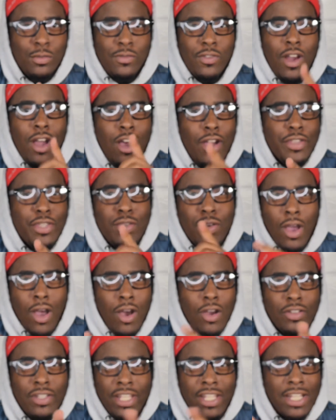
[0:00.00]
For all you
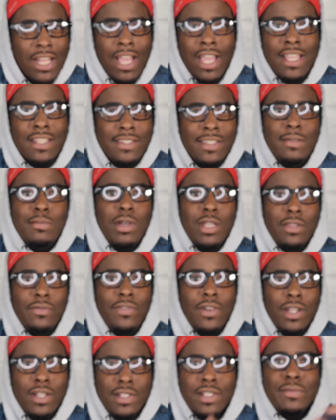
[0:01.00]
Aldine ISD
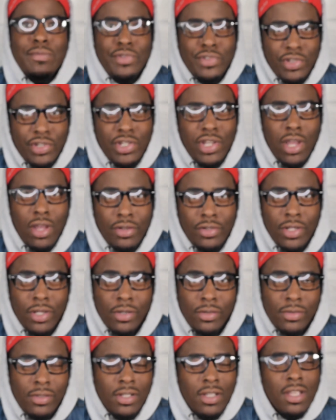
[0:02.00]
motherfuckers, I'm sure y'all
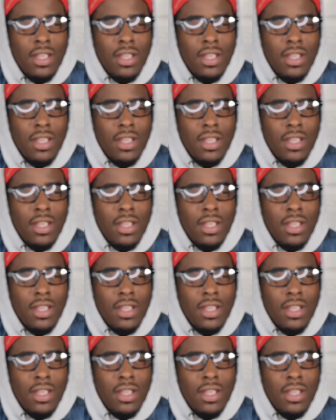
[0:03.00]
know.